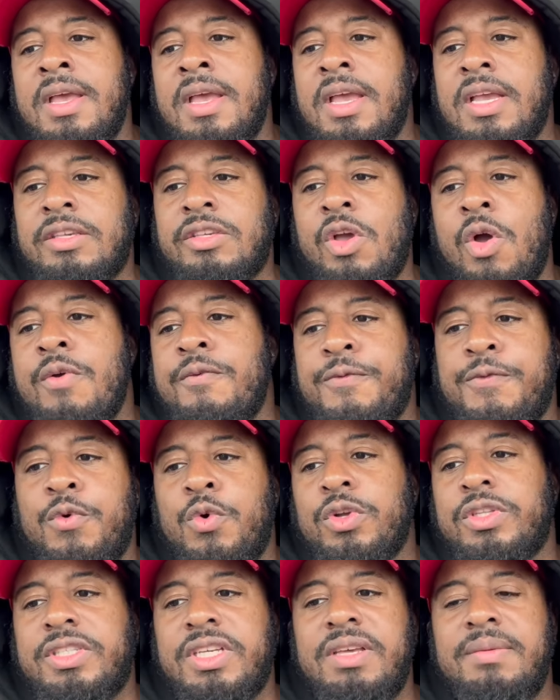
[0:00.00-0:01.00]
It's going
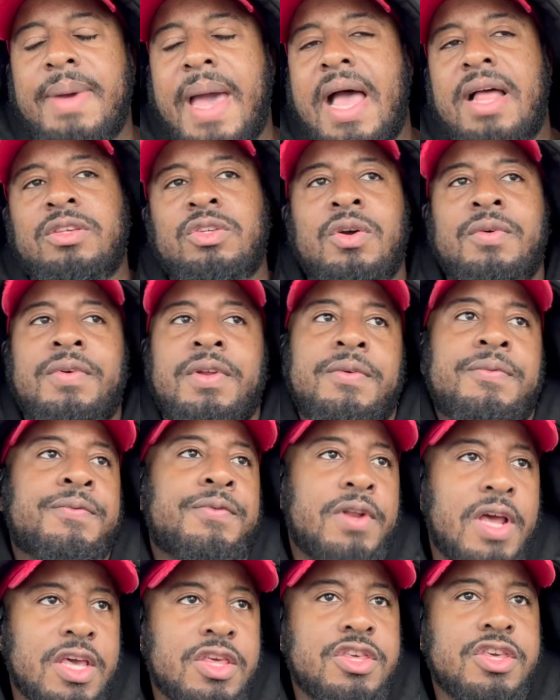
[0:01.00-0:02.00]
14 miles over to
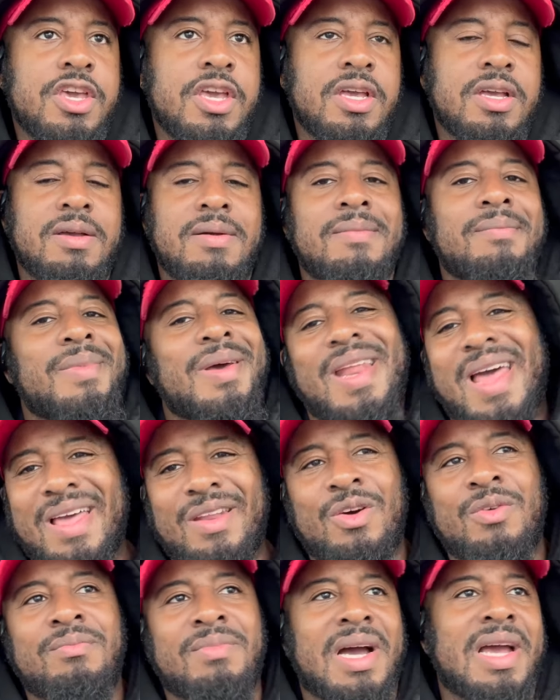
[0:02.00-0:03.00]
Flushing, but I
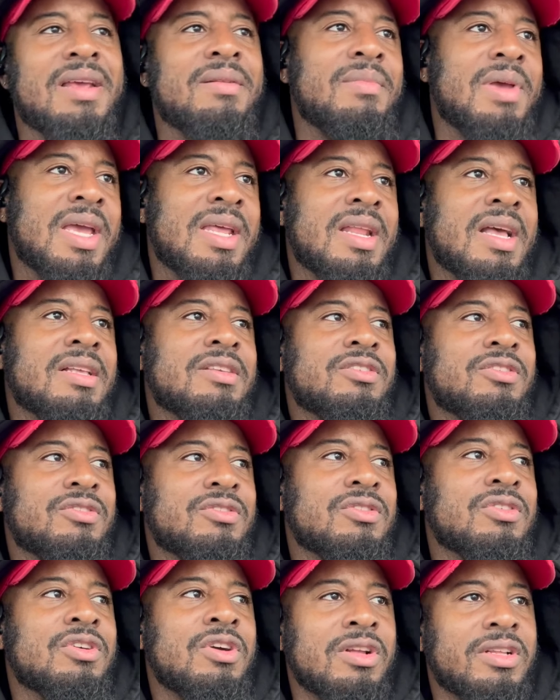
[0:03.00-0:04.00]
don't mind, man.
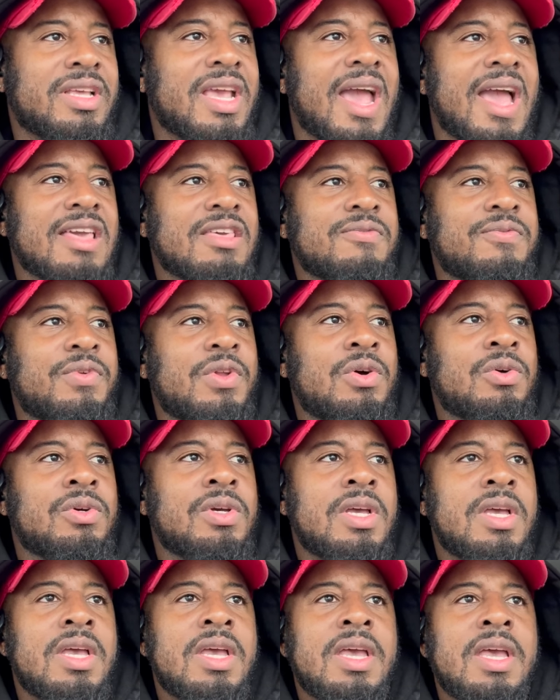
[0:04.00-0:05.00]
That's good cash flow,
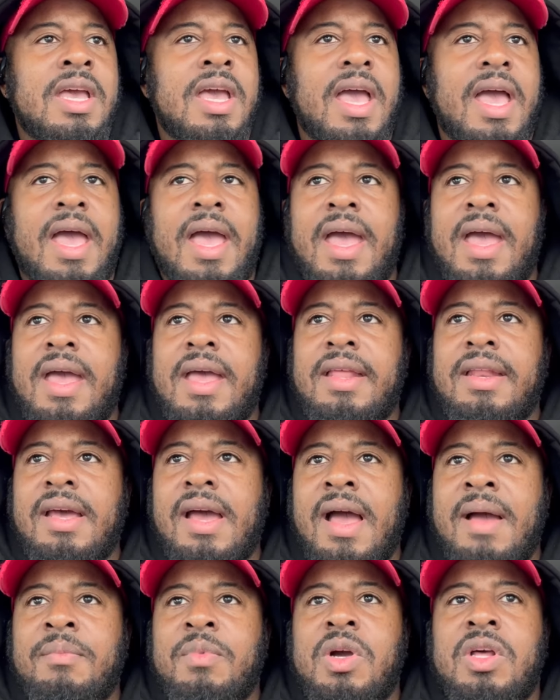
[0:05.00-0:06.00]
and
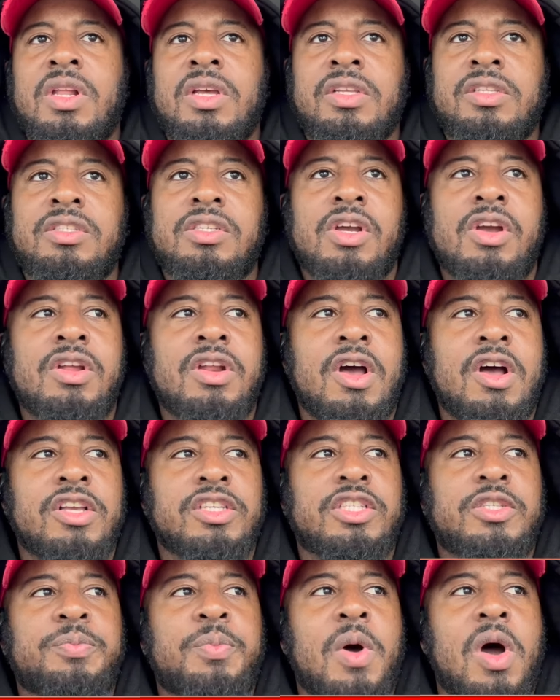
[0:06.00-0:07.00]
I'm gonna turn on
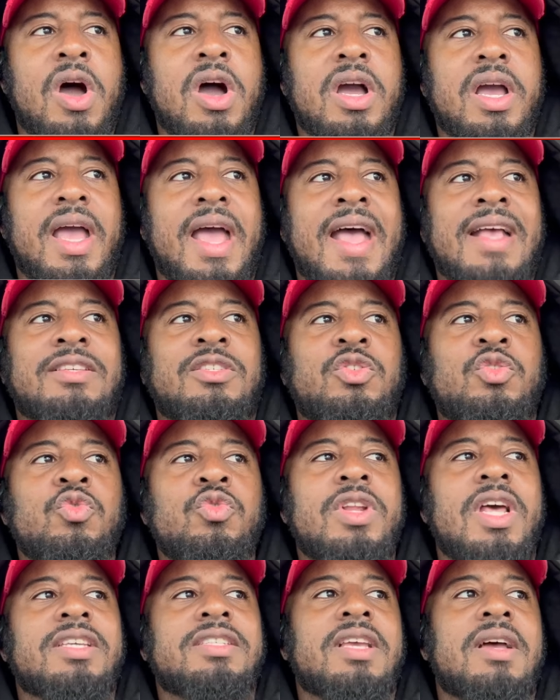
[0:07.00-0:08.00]
Spark as
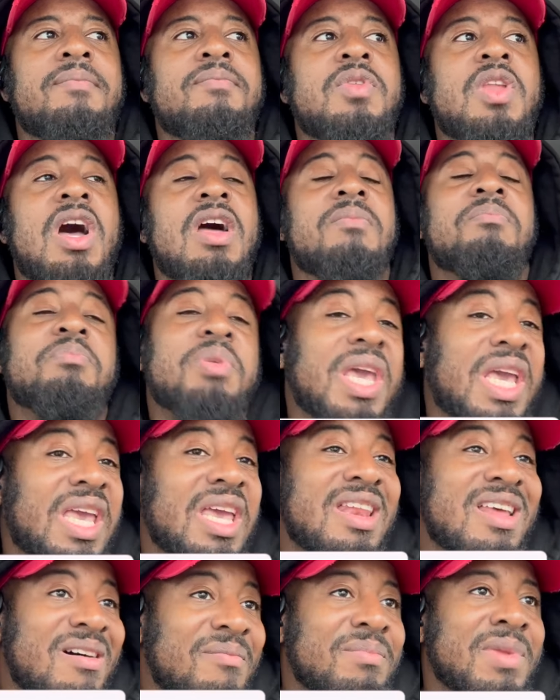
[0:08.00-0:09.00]
soon as I'm done
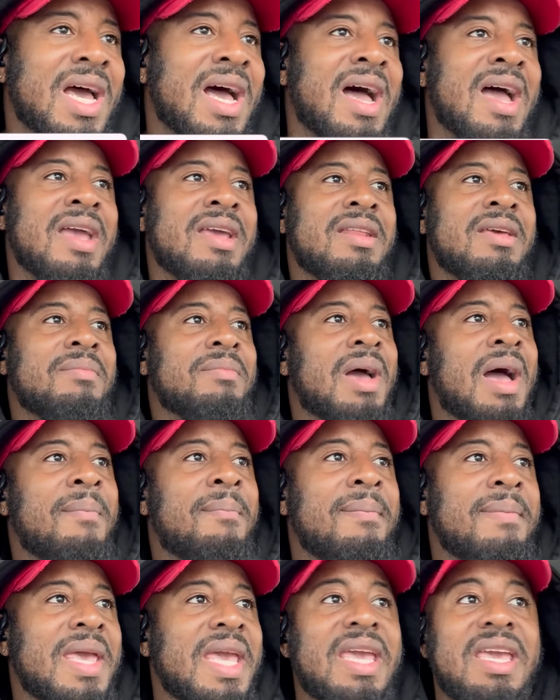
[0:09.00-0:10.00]
picking up the item. I
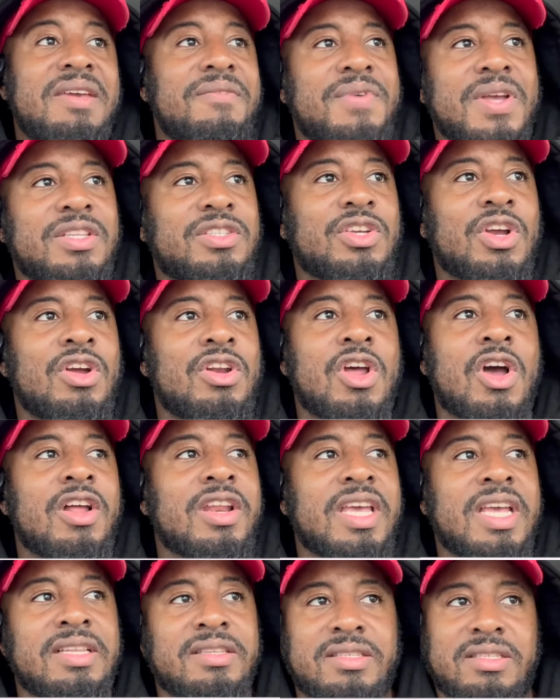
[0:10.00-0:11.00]
may even turn on
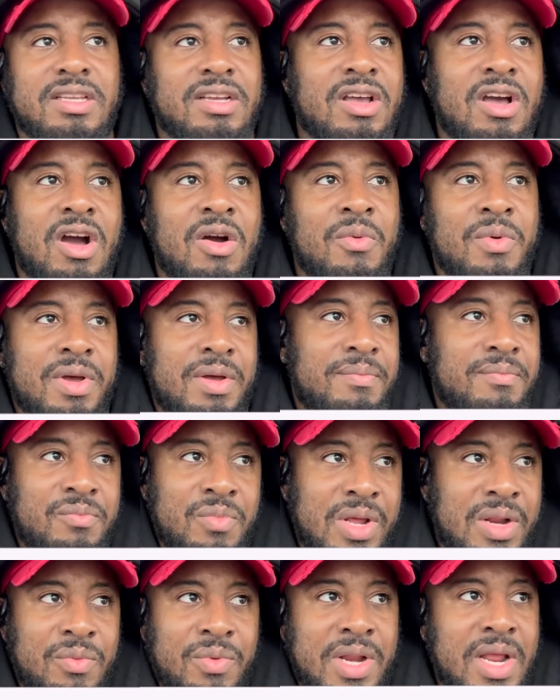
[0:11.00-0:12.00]
Instacart
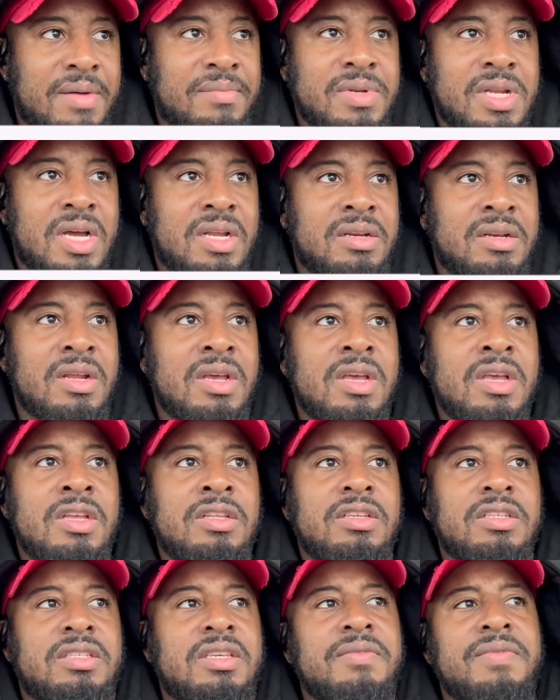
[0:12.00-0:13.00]
when I'm done
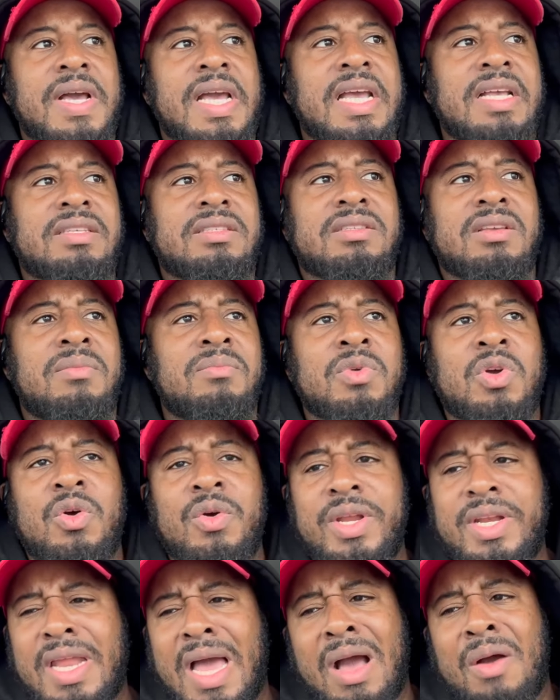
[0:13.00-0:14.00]
to see if I get something
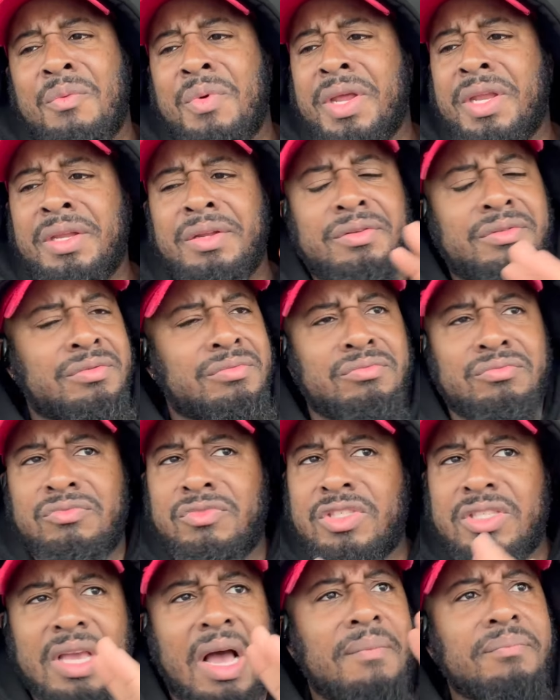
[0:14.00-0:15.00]
going that way
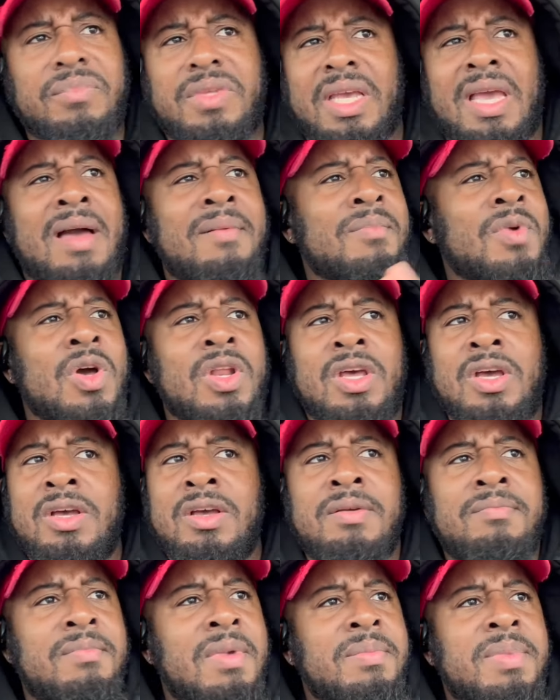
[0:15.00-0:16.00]
something. I'm
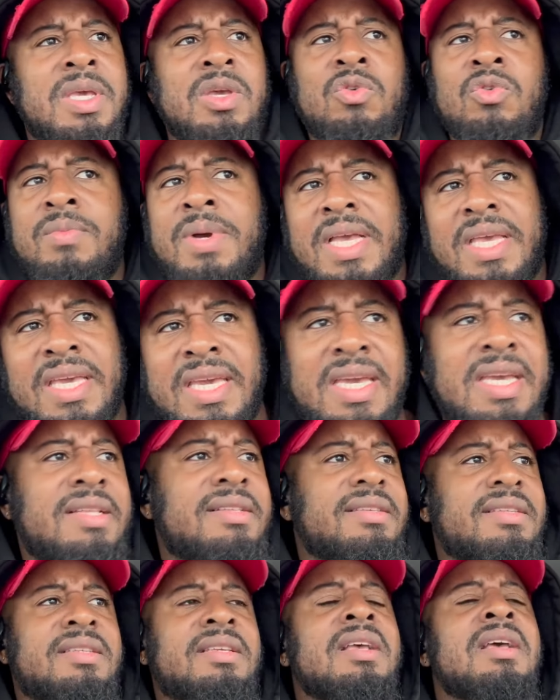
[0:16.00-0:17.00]
gonna maybe Uber
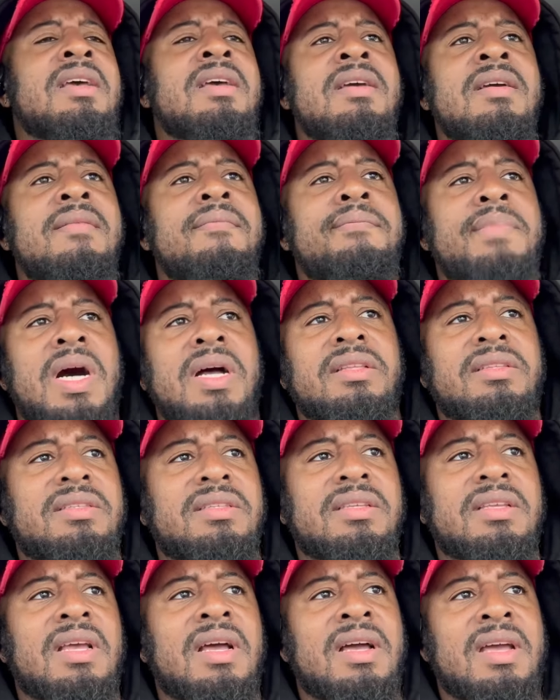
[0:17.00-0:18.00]
Eats, but
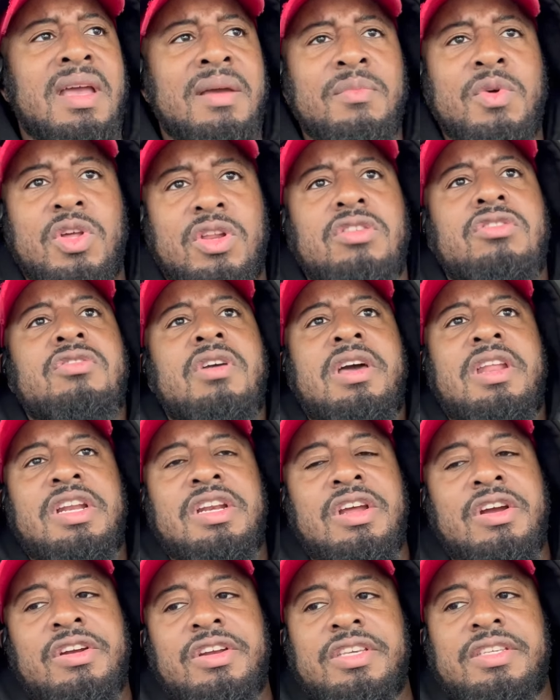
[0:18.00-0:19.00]
I am gonna try to
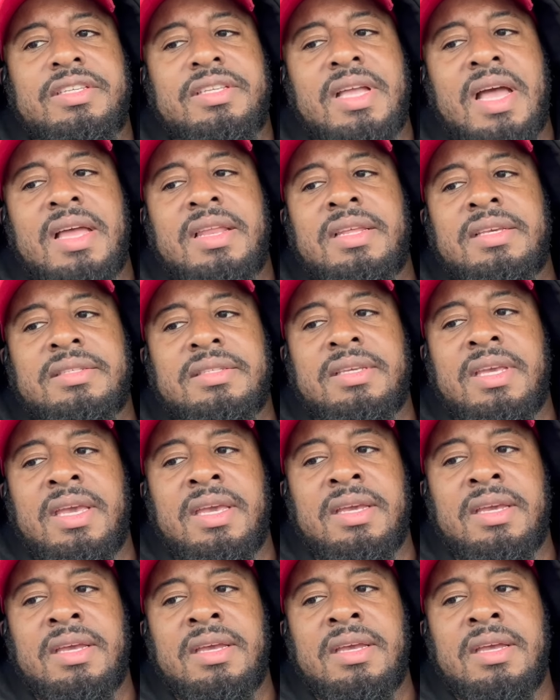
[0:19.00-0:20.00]
dirty stack this
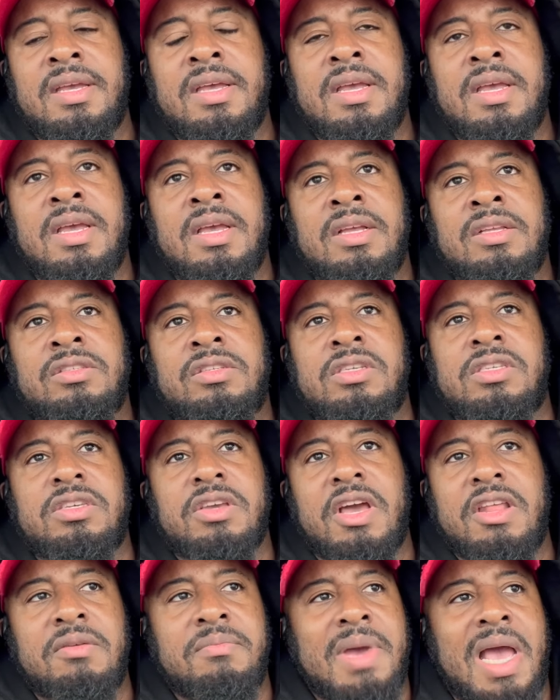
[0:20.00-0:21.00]
gig to
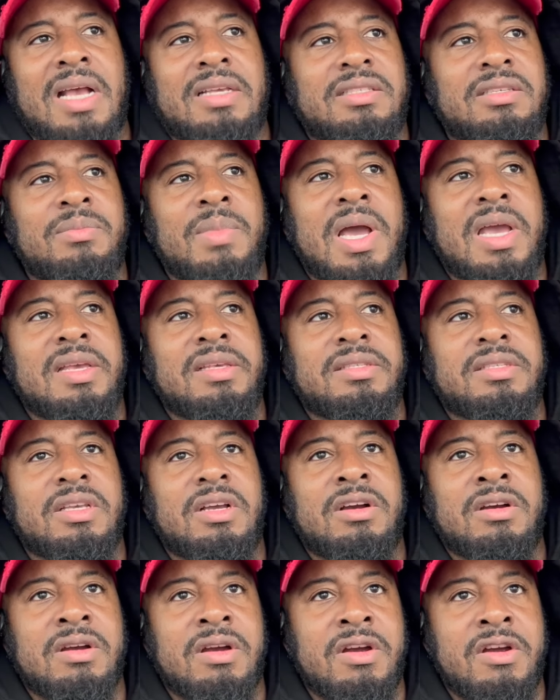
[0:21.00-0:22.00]
try to maximize
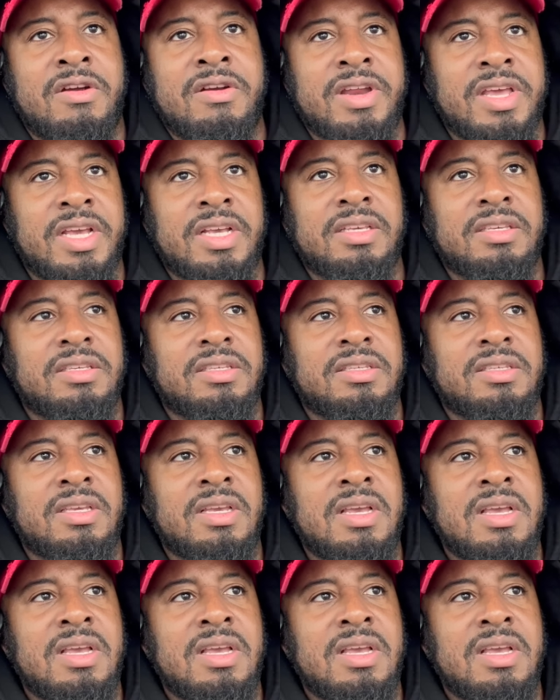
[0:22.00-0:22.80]
our earnings.